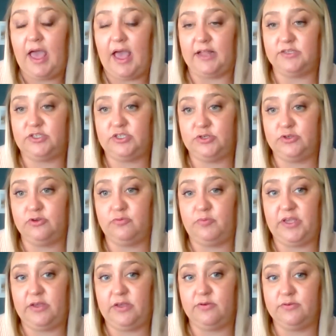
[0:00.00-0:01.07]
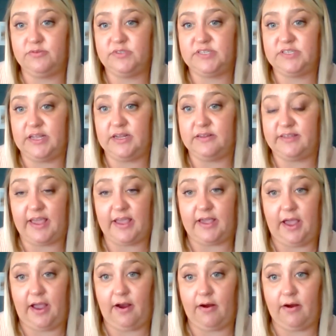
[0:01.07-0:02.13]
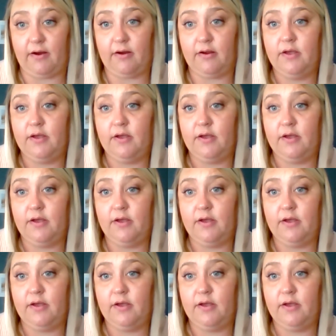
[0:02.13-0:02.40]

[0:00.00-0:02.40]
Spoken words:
and two, be used in a daycare.